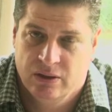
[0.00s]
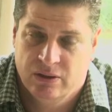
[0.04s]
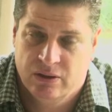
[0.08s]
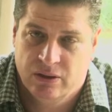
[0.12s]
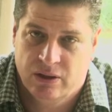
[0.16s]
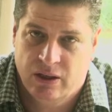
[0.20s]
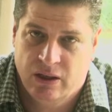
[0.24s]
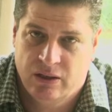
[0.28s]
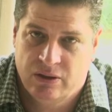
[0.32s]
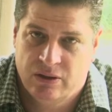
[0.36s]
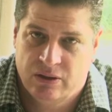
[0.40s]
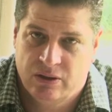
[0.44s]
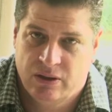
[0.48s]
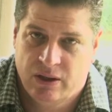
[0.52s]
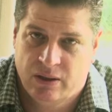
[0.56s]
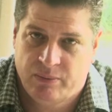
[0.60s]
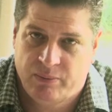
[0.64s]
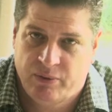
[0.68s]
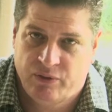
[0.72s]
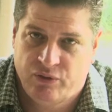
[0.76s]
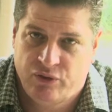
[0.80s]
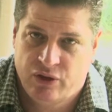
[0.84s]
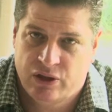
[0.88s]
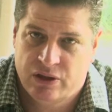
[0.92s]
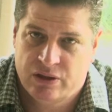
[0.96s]
get to that
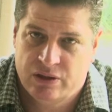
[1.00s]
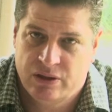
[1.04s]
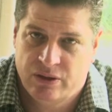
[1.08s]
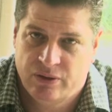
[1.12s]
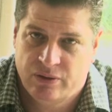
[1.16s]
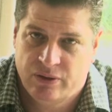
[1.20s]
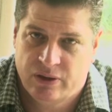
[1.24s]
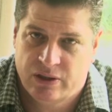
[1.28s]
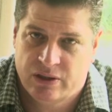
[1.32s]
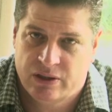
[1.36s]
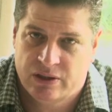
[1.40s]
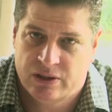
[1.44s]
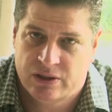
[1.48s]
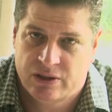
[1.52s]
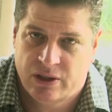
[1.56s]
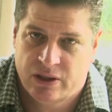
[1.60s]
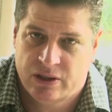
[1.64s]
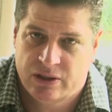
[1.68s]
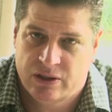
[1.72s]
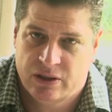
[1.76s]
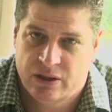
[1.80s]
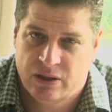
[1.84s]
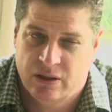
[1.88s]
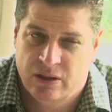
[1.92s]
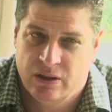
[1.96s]
professional
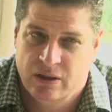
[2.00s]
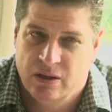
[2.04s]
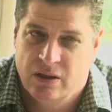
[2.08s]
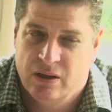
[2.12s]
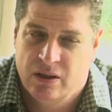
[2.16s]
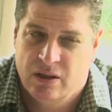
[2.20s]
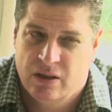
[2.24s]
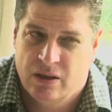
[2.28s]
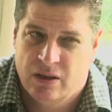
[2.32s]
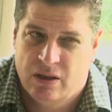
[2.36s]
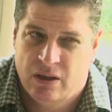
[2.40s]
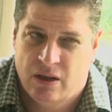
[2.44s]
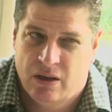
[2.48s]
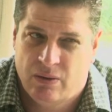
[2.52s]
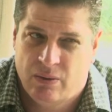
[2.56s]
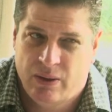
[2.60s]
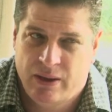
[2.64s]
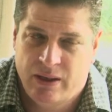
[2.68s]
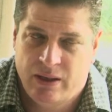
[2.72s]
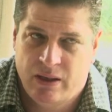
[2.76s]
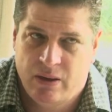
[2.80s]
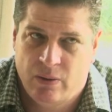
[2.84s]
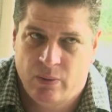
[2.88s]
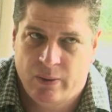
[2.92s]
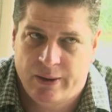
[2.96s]
registration. I
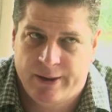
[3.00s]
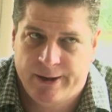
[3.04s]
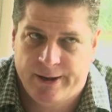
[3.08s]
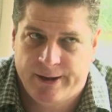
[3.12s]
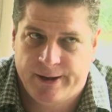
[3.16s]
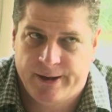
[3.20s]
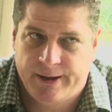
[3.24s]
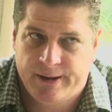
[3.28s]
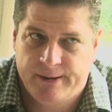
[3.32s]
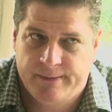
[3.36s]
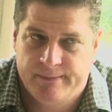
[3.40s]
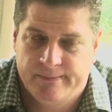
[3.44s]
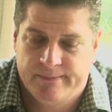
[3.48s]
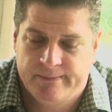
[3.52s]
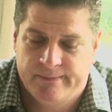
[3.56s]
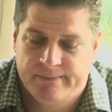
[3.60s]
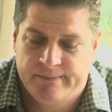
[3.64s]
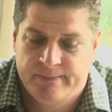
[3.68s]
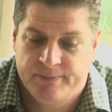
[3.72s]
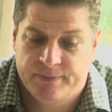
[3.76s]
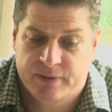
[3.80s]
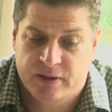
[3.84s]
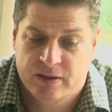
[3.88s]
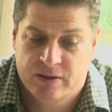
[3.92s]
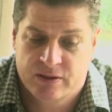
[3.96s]
wonder why.
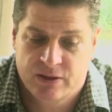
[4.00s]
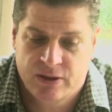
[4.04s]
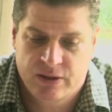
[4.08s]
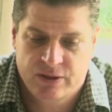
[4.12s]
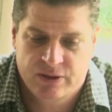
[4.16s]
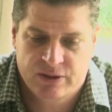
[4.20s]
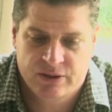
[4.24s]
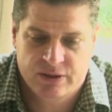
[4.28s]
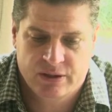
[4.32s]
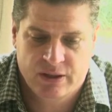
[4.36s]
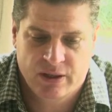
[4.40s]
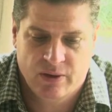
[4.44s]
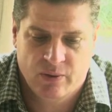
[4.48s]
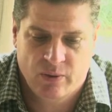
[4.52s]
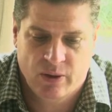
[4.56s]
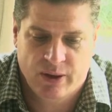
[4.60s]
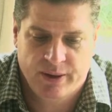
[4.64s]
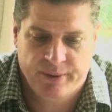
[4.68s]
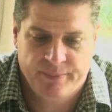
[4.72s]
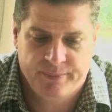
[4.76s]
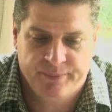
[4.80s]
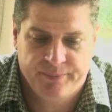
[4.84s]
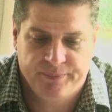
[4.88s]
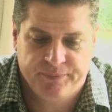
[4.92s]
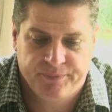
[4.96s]
It's an interesting
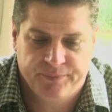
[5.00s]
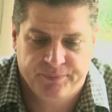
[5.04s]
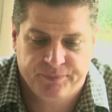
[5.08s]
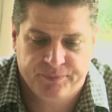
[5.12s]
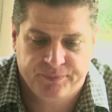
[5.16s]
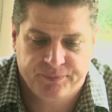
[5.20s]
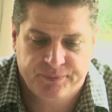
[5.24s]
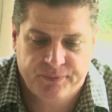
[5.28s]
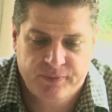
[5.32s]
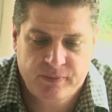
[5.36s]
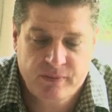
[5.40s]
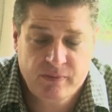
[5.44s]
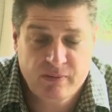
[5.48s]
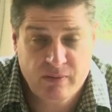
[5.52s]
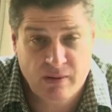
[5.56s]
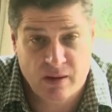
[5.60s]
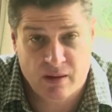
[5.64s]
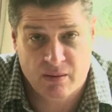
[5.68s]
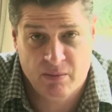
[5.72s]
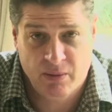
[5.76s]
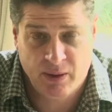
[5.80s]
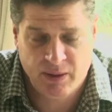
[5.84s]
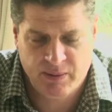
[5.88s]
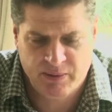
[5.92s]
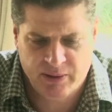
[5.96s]
one.
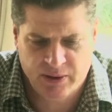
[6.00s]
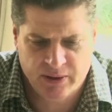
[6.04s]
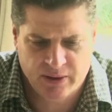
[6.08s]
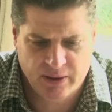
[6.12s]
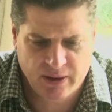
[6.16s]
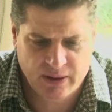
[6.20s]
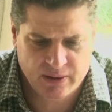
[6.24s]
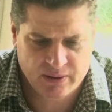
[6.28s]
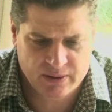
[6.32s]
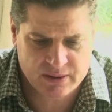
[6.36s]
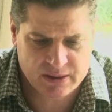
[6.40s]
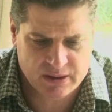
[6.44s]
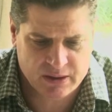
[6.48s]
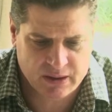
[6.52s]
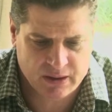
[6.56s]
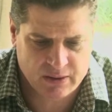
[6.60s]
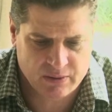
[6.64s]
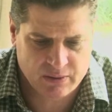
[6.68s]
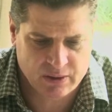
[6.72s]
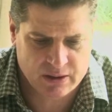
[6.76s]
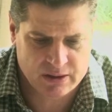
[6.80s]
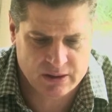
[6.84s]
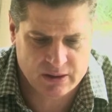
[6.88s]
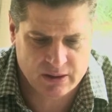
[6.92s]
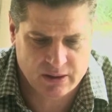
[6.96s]
Maybe you can answer that
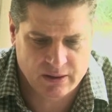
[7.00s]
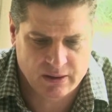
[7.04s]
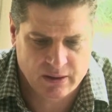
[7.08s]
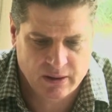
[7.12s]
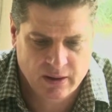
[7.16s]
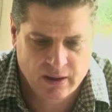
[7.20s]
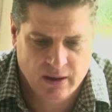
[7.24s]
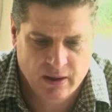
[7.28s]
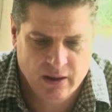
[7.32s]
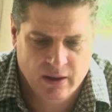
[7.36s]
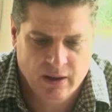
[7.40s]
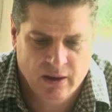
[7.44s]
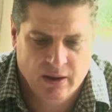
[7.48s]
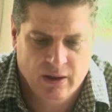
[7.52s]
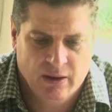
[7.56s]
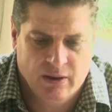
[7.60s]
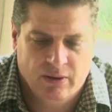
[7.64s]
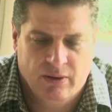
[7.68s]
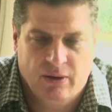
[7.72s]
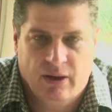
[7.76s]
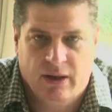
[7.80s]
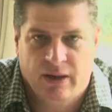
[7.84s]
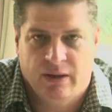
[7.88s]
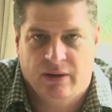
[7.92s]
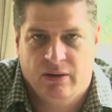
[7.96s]
question.
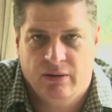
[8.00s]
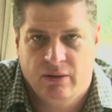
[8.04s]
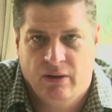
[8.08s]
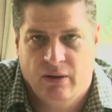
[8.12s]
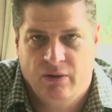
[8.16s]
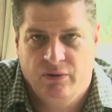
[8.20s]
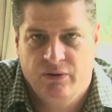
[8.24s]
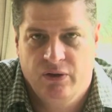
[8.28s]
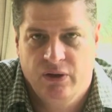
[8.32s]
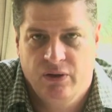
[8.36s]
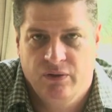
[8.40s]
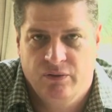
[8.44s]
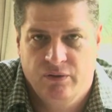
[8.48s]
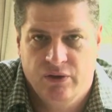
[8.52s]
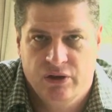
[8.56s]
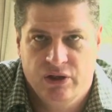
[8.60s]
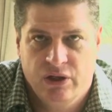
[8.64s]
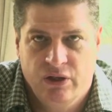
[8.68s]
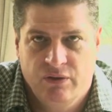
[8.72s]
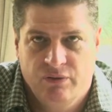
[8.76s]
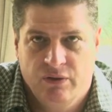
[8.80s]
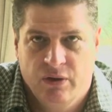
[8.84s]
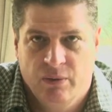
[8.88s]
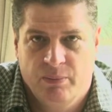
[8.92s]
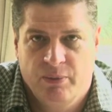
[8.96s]
Right, after you've
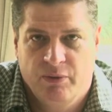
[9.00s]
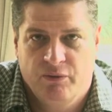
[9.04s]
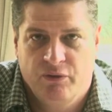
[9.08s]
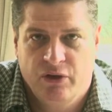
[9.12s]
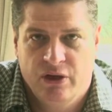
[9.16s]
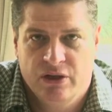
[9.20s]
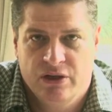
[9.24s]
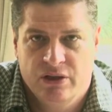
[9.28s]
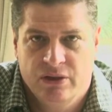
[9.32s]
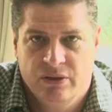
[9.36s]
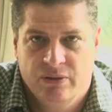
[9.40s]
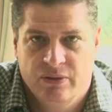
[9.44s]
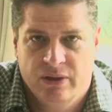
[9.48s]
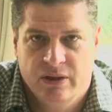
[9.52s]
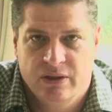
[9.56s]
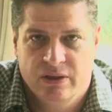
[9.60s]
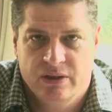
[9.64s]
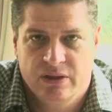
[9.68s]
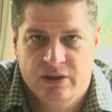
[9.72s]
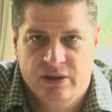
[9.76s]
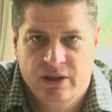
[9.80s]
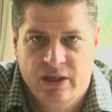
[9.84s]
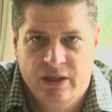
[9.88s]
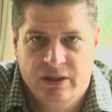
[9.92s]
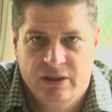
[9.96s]
achieved your professional
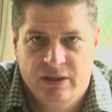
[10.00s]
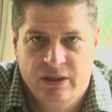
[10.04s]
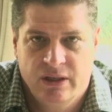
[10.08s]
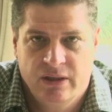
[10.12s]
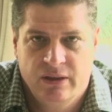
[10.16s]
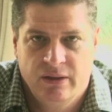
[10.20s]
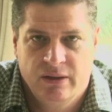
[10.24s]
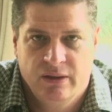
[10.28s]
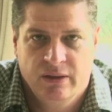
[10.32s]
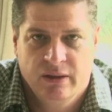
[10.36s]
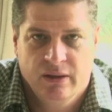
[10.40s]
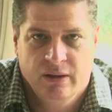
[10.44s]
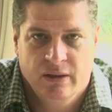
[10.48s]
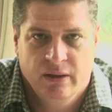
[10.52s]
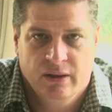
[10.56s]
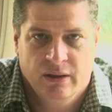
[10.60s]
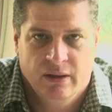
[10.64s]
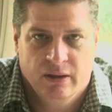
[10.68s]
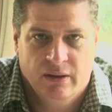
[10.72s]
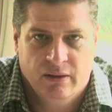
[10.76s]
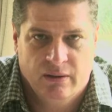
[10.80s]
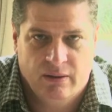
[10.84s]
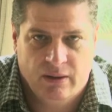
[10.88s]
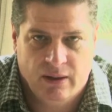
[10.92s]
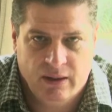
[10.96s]
registration,
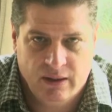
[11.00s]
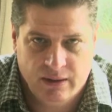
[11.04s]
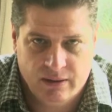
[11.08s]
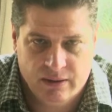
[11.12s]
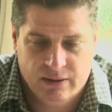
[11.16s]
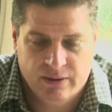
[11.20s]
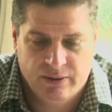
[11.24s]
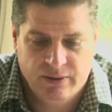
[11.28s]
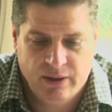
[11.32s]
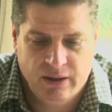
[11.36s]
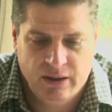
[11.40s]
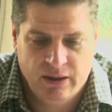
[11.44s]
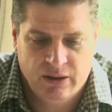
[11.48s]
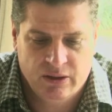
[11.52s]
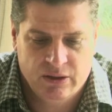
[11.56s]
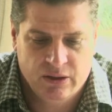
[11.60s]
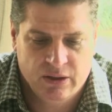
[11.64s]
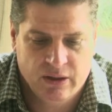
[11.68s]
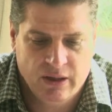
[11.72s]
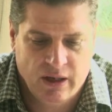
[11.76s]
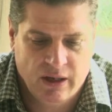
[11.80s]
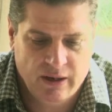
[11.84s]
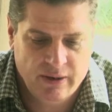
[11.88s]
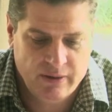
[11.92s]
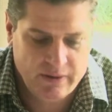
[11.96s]
right, you're ready to
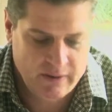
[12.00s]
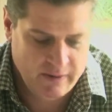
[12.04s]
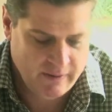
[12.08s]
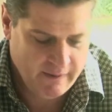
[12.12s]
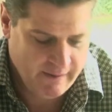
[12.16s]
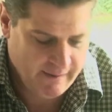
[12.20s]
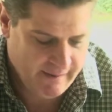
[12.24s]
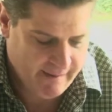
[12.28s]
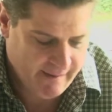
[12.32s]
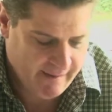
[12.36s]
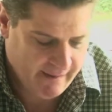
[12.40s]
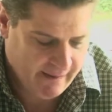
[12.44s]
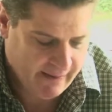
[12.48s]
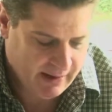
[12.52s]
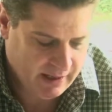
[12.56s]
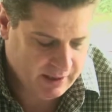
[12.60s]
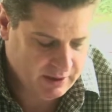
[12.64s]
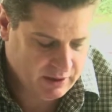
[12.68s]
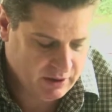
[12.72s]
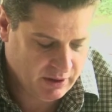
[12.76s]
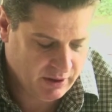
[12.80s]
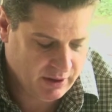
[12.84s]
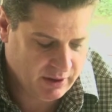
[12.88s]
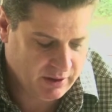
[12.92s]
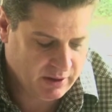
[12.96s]
go. And
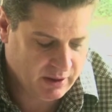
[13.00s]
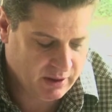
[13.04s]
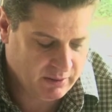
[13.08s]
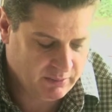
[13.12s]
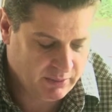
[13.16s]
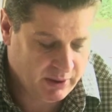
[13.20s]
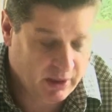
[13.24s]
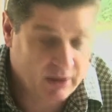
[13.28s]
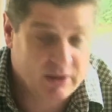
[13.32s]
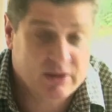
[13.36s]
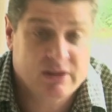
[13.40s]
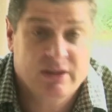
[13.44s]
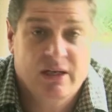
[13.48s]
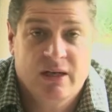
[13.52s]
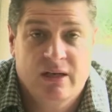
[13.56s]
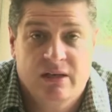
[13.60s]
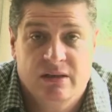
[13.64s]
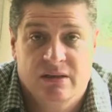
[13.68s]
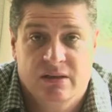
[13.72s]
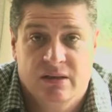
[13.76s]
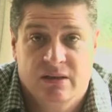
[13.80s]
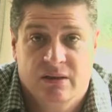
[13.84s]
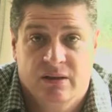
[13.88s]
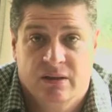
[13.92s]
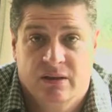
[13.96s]
during that
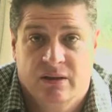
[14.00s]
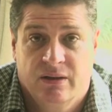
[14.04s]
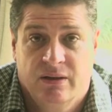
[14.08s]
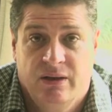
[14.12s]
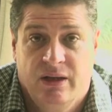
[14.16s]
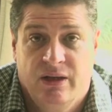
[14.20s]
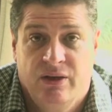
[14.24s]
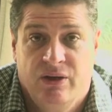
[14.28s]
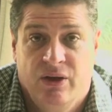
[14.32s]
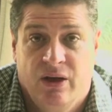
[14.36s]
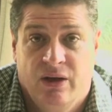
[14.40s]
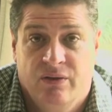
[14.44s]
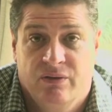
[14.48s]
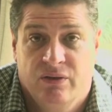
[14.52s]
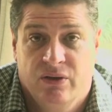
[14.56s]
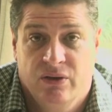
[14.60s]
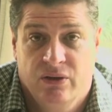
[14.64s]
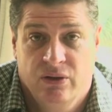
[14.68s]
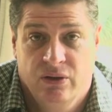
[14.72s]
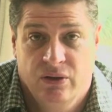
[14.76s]
process, then you have to do